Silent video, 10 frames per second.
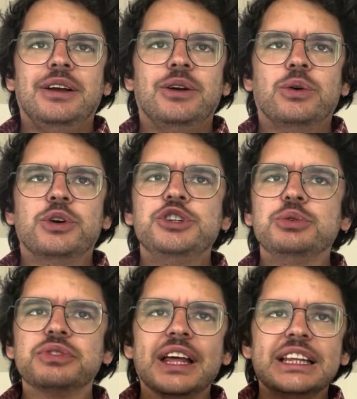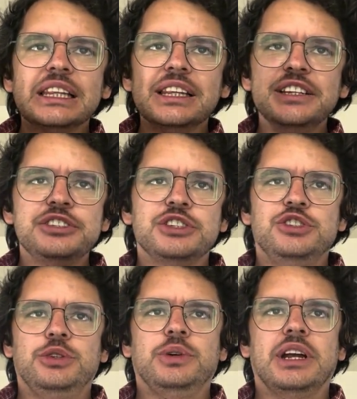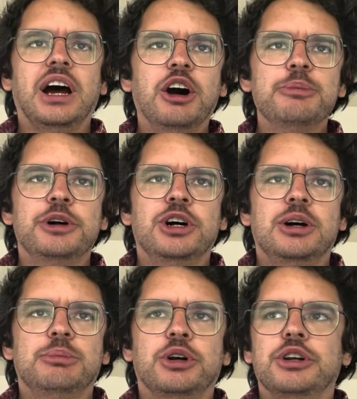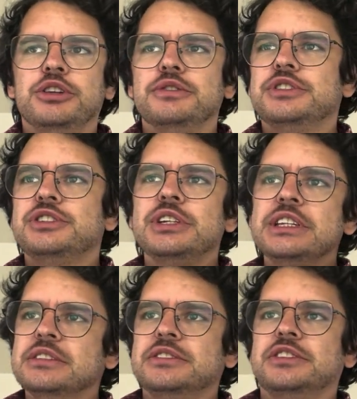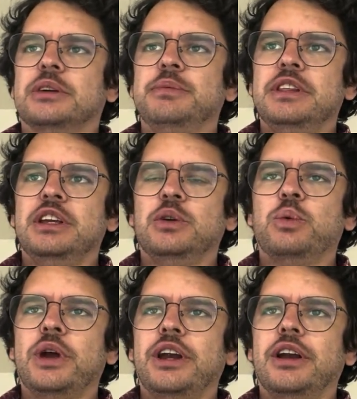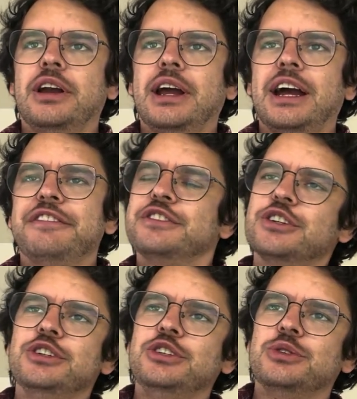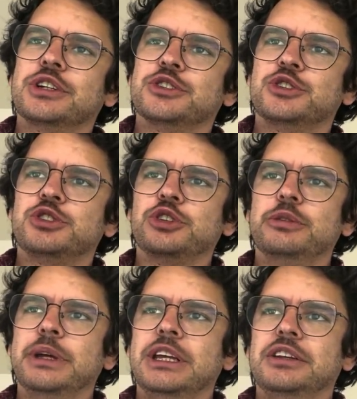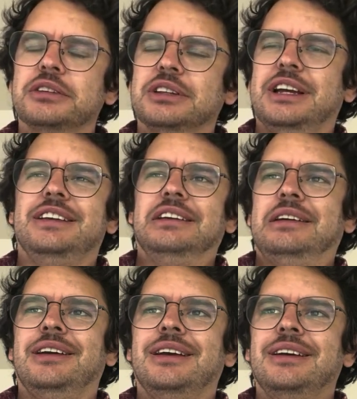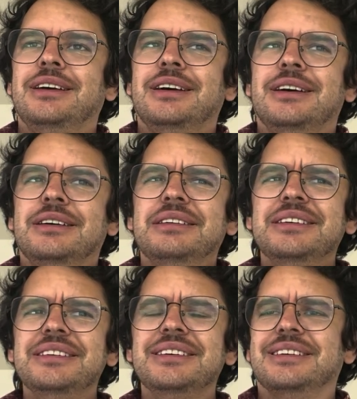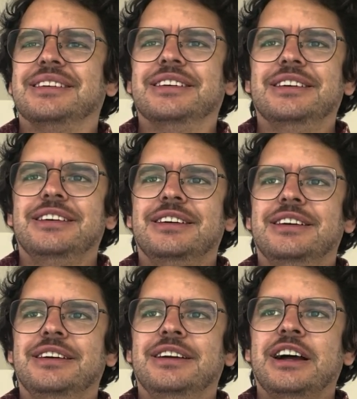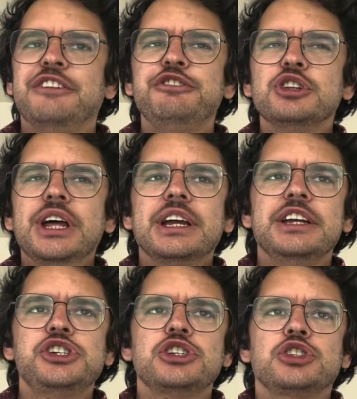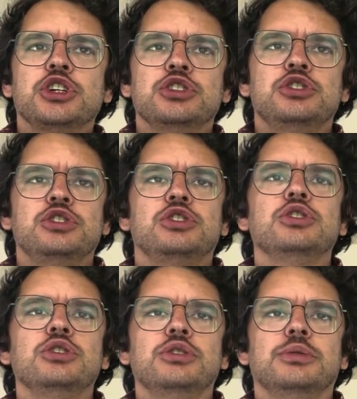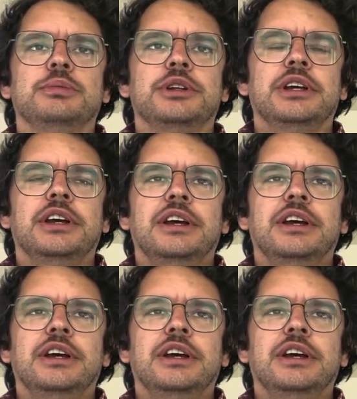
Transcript: or you've like listened to an album, or you've seen something where after you consume it, you're like, ugh, I feel like I just consumed